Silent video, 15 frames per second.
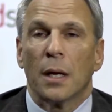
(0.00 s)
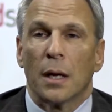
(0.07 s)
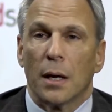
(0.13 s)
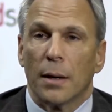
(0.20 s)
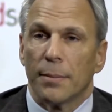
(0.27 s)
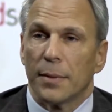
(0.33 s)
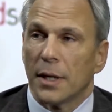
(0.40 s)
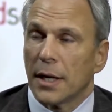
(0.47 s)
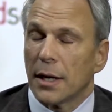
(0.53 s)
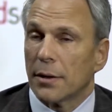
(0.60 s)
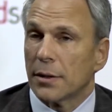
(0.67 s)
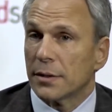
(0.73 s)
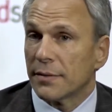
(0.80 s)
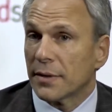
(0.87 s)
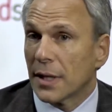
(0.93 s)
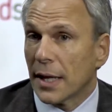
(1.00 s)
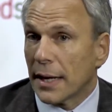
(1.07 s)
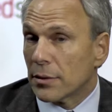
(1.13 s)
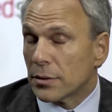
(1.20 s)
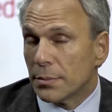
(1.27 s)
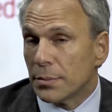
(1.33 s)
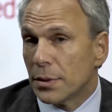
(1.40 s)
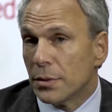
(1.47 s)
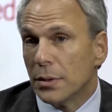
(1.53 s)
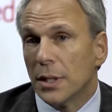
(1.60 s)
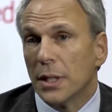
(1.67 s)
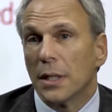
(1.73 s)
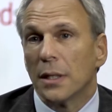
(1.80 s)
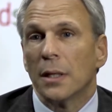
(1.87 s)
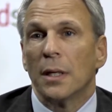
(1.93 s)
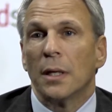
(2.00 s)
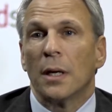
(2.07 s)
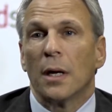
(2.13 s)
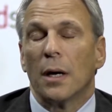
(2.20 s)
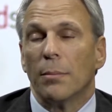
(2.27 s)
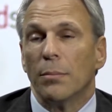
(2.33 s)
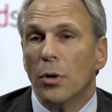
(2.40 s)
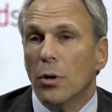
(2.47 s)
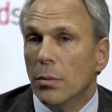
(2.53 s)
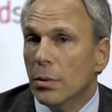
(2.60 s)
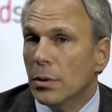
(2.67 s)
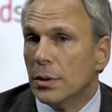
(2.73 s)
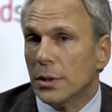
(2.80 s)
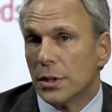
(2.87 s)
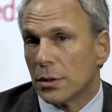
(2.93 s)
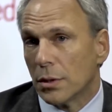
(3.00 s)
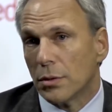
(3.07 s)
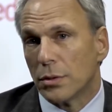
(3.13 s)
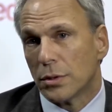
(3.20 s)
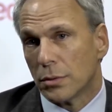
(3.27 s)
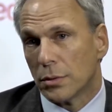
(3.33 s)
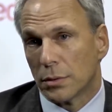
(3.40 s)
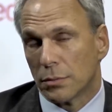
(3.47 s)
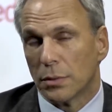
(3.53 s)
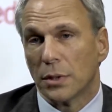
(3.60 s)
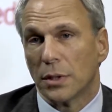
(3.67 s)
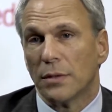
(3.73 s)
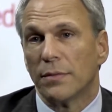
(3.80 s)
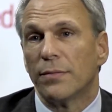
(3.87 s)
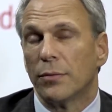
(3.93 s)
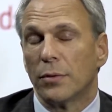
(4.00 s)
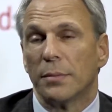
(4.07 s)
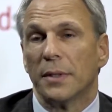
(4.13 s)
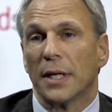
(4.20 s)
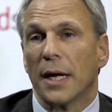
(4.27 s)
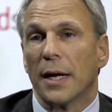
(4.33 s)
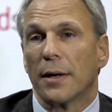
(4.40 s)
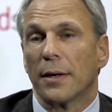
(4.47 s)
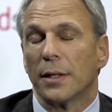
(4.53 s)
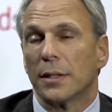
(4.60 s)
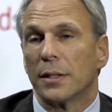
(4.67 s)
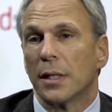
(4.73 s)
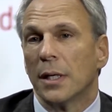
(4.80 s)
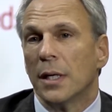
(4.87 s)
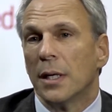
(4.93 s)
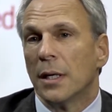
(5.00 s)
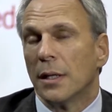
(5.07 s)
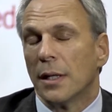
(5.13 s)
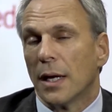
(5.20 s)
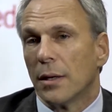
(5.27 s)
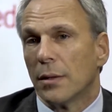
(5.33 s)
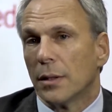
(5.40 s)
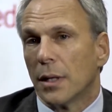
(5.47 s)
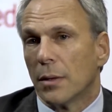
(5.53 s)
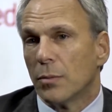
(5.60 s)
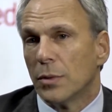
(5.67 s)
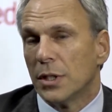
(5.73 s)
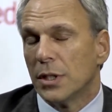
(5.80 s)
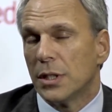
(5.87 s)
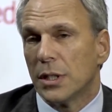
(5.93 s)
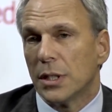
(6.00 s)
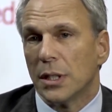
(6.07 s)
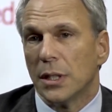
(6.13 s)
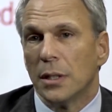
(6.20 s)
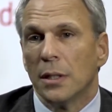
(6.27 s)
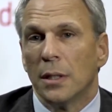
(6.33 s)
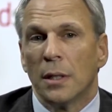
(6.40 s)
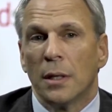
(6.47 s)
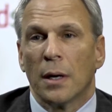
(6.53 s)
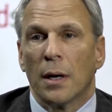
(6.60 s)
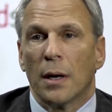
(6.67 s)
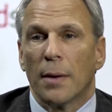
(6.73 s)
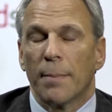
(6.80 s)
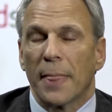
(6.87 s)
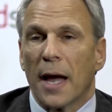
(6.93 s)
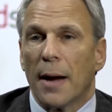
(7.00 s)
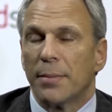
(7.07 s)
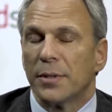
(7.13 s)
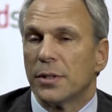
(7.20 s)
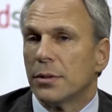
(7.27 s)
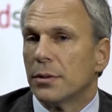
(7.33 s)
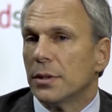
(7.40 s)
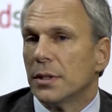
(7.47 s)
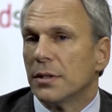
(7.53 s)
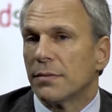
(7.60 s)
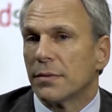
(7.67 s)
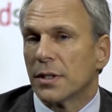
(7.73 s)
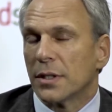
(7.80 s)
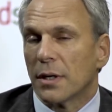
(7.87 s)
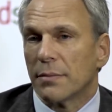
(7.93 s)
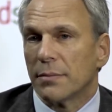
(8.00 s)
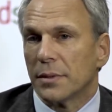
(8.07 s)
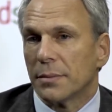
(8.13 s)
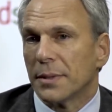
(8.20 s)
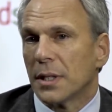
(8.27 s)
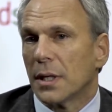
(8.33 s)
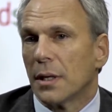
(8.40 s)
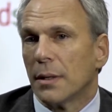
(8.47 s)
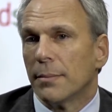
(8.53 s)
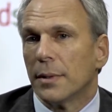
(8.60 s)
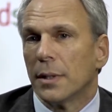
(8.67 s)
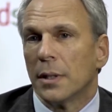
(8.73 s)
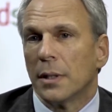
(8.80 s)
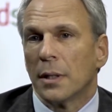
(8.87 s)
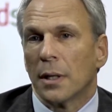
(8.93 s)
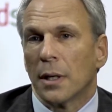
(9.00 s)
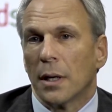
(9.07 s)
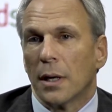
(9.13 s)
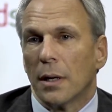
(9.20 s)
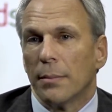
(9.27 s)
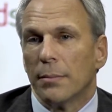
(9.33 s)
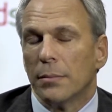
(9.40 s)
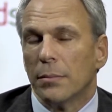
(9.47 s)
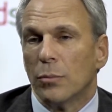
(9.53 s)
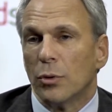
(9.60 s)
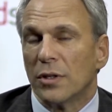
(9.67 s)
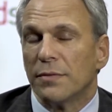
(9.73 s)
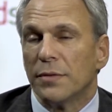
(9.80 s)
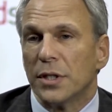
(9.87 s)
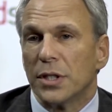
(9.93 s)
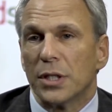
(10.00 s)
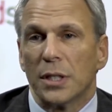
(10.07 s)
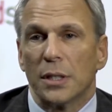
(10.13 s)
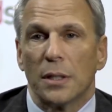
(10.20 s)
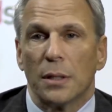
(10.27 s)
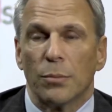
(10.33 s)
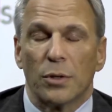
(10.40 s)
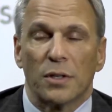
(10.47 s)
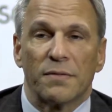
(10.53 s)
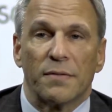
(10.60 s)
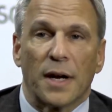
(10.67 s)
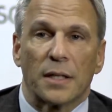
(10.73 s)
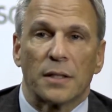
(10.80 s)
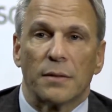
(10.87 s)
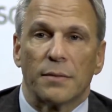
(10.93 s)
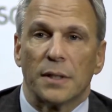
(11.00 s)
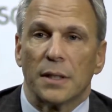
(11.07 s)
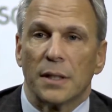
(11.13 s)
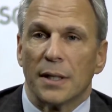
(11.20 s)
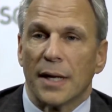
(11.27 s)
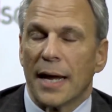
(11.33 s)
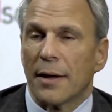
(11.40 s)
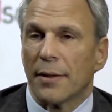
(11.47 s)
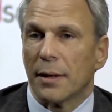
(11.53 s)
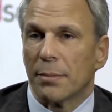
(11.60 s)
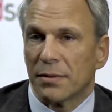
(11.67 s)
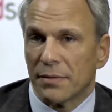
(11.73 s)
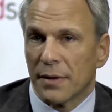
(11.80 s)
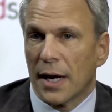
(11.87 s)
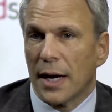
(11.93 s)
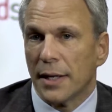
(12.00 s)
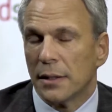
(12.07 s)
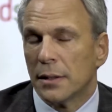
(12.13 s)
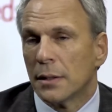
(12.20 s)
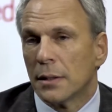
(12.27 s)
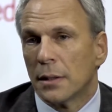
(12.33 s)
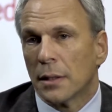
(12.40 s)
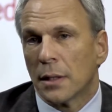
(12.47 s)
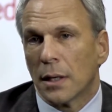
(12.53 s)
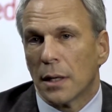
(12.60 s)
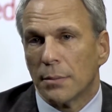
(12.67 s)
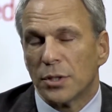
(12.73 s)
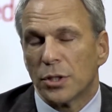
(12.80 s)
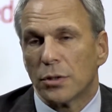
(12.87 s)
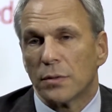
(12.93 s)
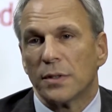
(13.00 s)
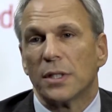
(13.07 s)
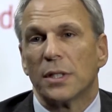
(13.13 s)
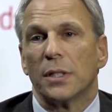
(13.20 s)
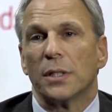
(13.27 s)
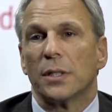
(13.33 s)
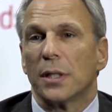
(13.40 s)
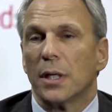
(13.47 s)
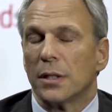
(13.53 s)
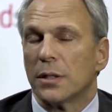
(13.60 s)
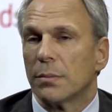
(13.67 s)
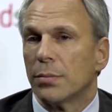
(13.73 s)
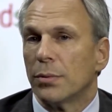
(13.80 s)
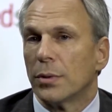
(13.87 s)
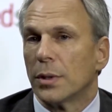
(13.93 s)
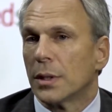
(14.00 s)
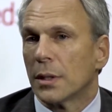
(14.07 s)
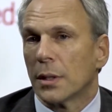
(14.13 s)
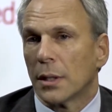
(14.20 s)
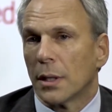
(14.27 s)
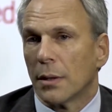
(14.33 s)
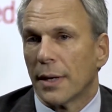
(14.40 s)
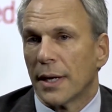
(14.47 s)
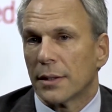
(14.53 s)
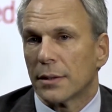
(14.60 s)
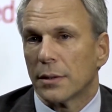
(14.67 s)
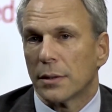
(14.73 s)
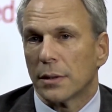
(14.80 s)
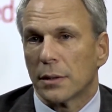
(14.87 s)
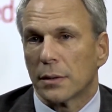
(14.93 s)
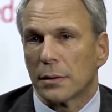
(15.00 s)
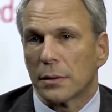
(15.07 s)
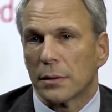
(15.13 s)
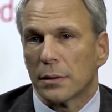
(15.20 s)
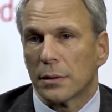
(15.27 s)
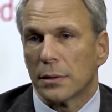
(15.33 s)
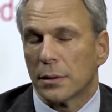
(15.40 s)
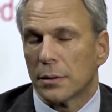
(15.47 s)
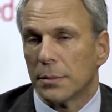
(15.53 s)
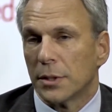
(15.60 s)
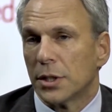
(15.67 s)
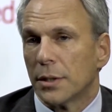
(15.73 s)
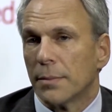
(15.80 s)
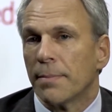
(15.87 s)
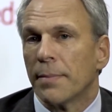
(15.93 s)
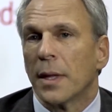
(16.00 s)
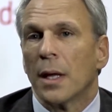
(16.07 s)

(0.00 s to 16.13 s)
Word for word: Um, in areas of cloud computing, uh, mobile, and social are really the four big areas that, that we see um, opportunities for the government to become um, more efficient and more effective in, in how they provide um, services and support you know, out to their, to their mission.